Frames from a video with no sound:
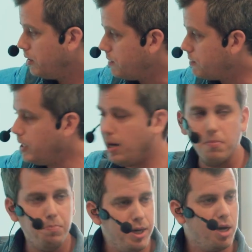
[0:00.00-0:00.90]
is still a
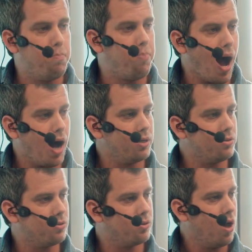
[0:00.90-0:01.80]
big
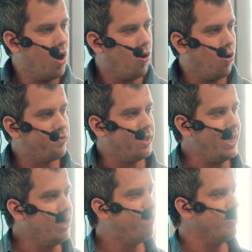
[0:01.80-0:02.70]
part of the
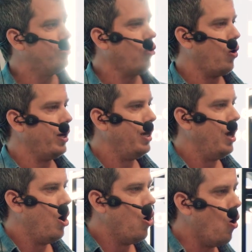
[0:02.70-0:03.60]
inventory
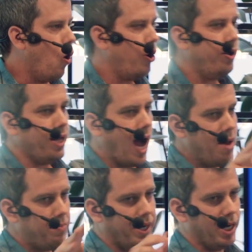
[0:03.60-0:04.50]
on the
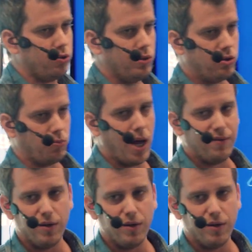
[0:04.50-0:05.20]
hyper casual supply. The